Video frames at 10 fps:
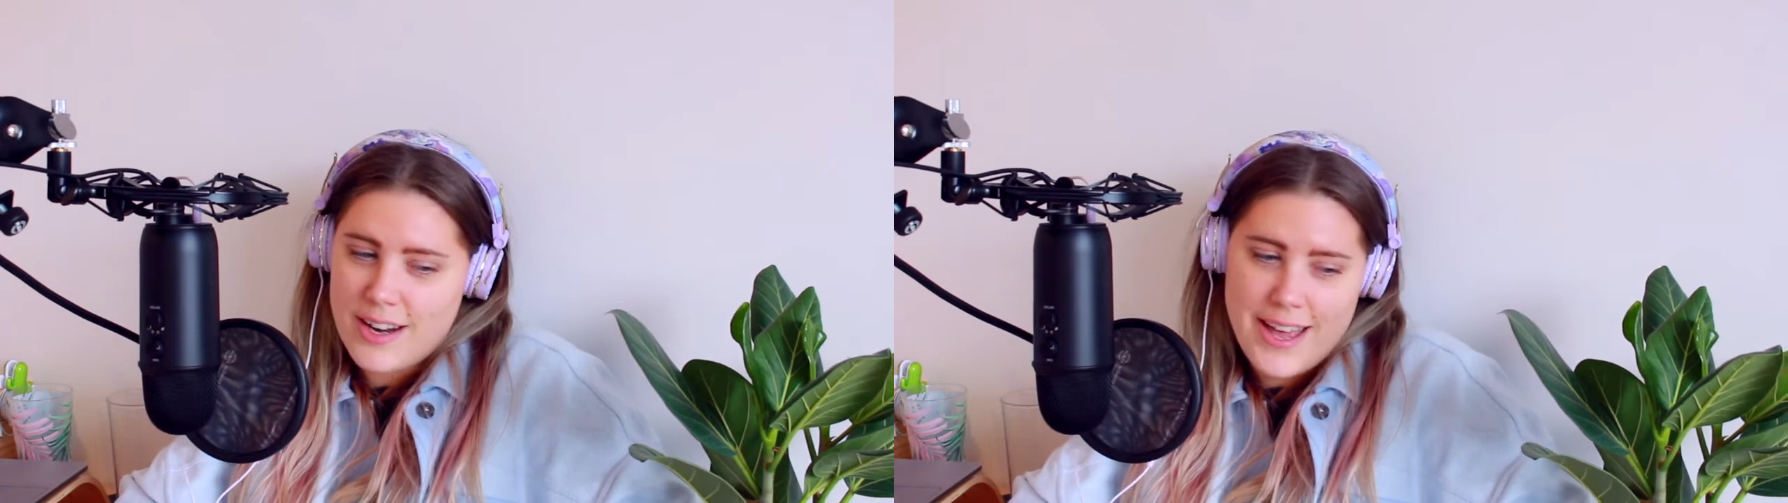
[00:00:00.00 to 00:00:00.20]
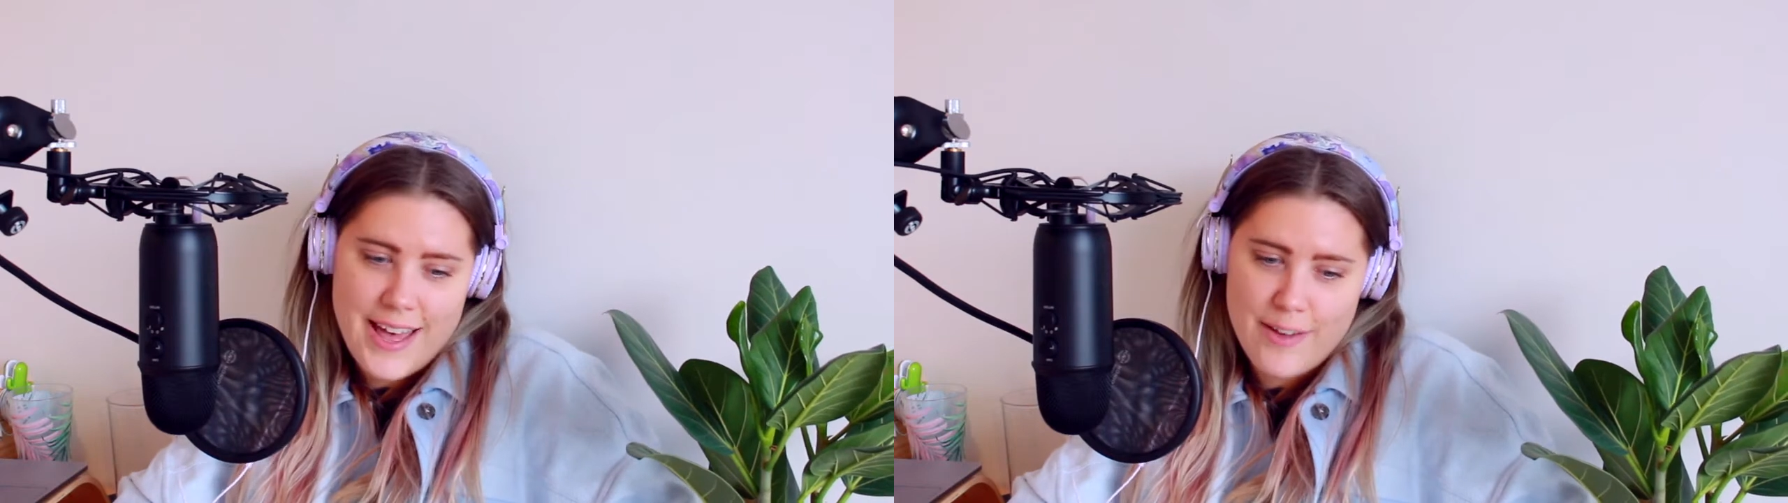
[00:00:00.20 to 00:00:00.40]
that
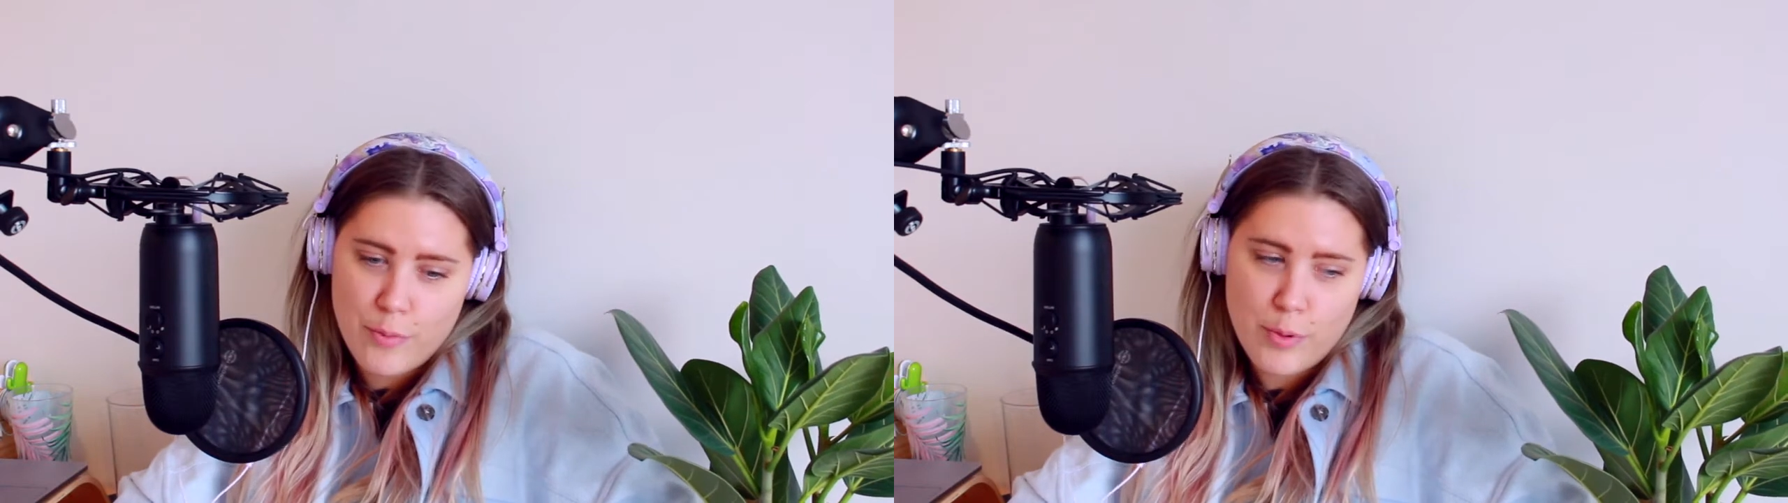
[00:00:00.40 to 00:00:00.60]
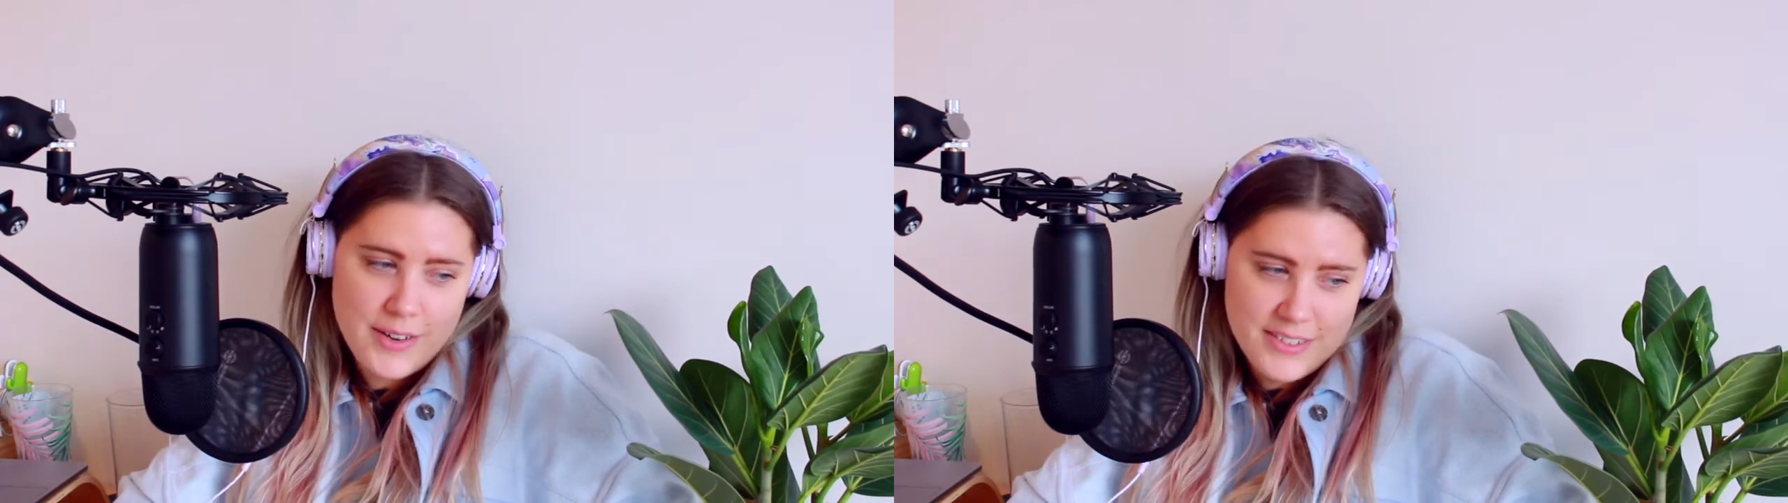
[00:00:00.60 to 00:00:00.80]
I
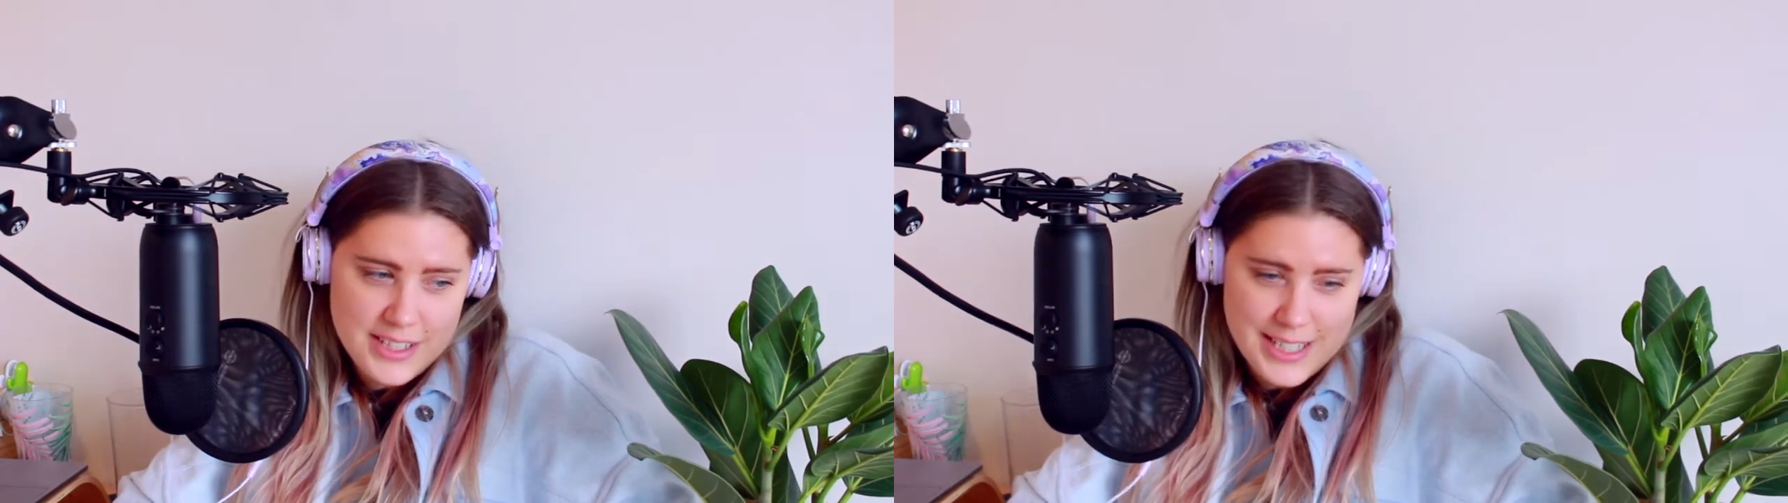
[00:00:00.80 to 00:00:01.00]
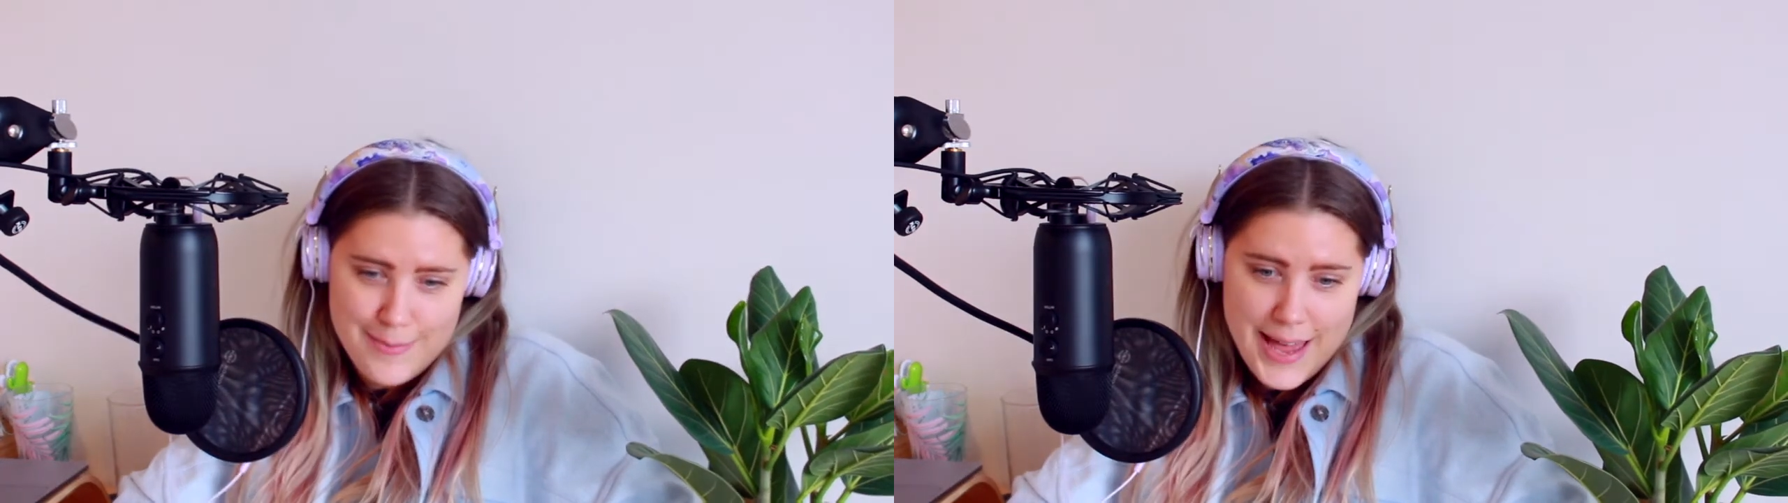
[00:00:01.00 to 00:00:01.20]
have
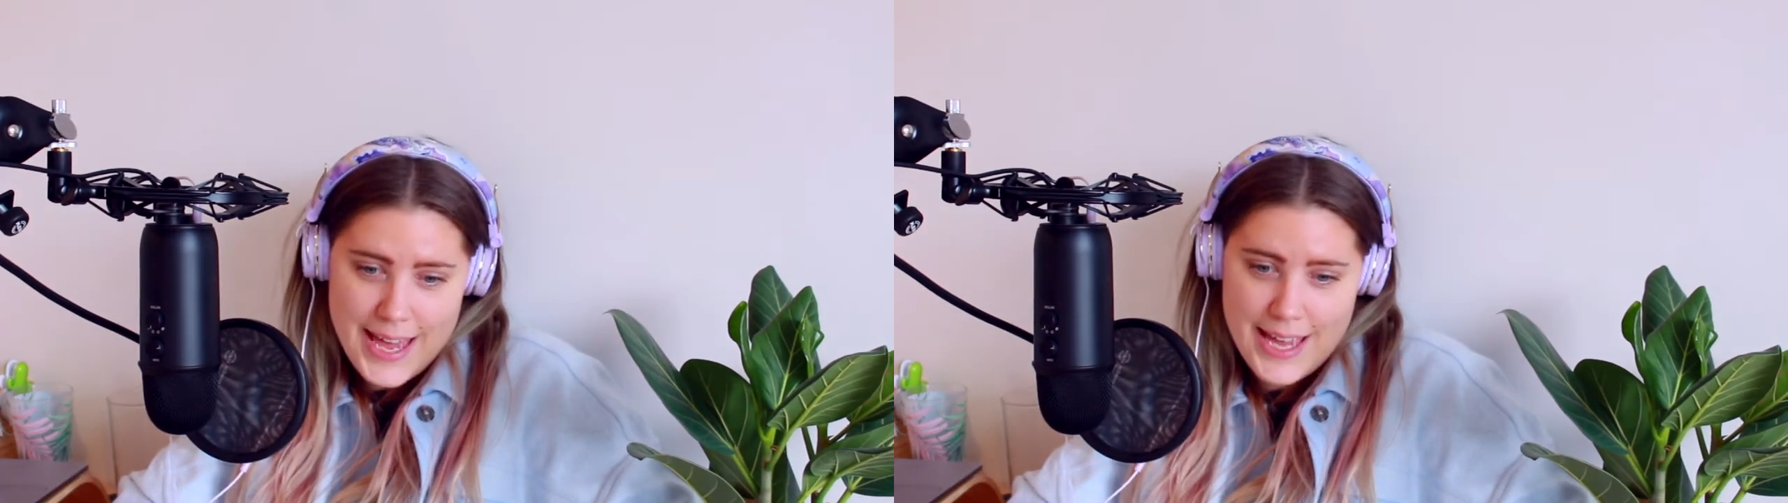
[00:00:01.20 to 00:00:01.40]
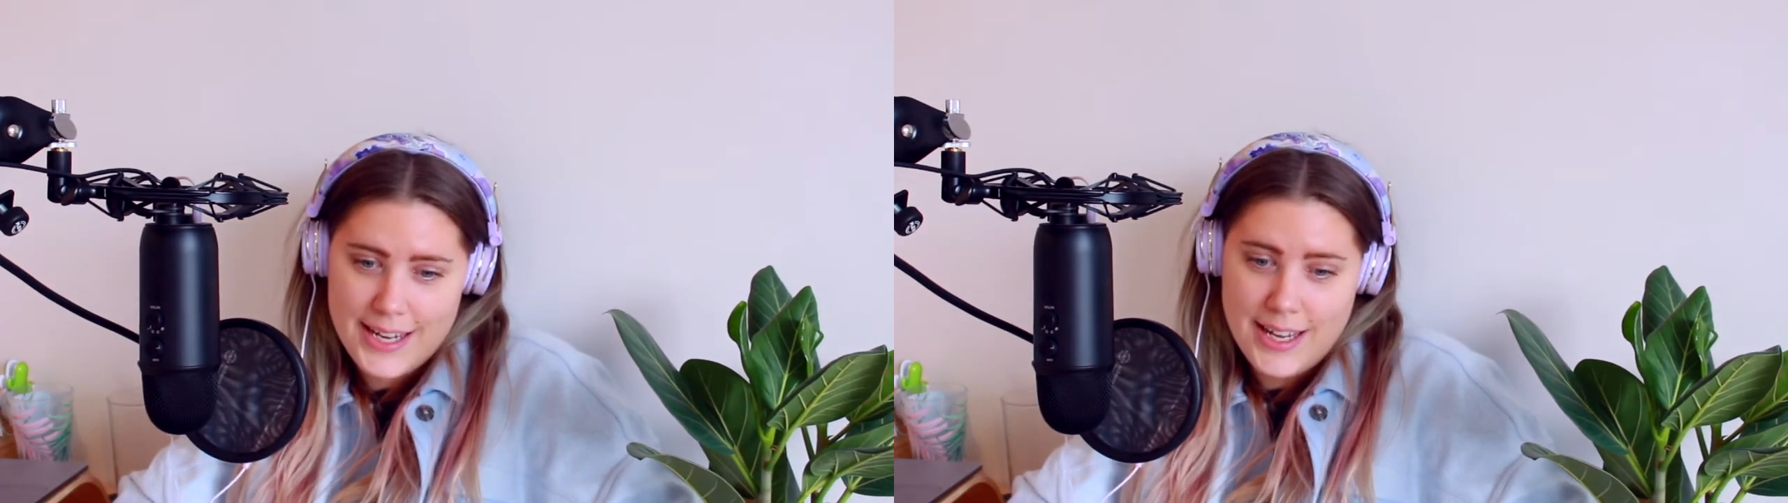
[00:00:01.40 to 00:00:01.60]
previously
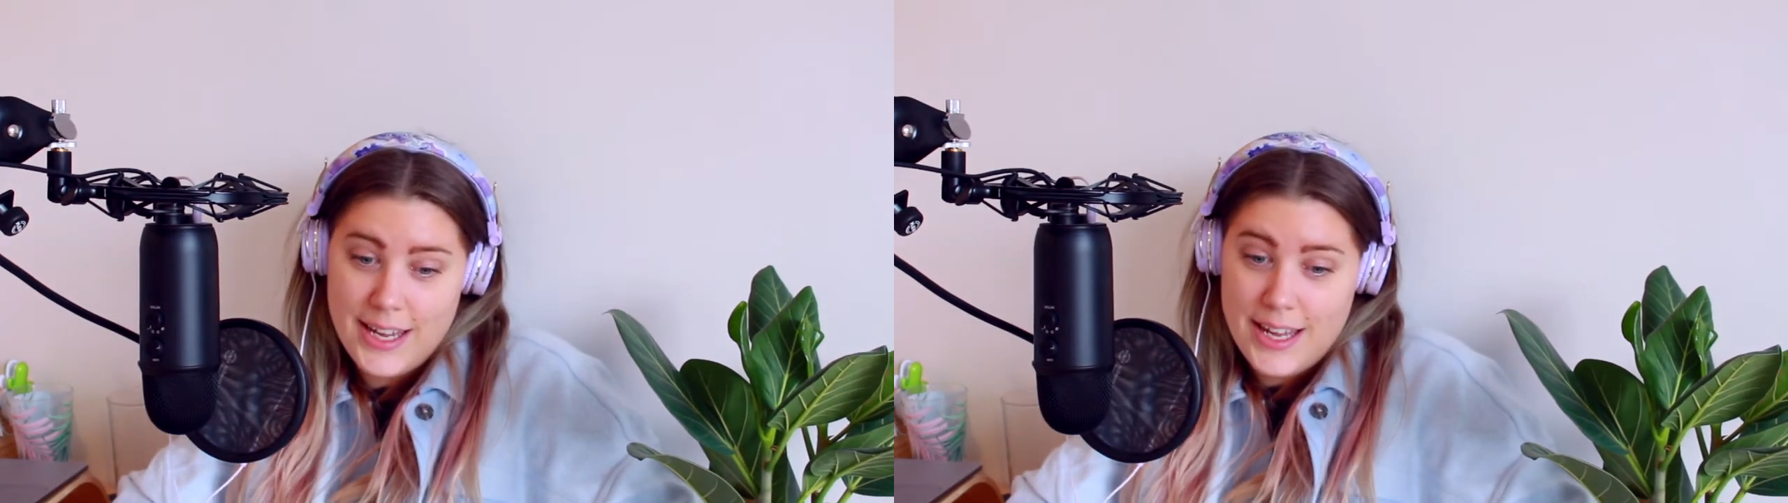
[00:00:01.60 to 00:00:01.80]
made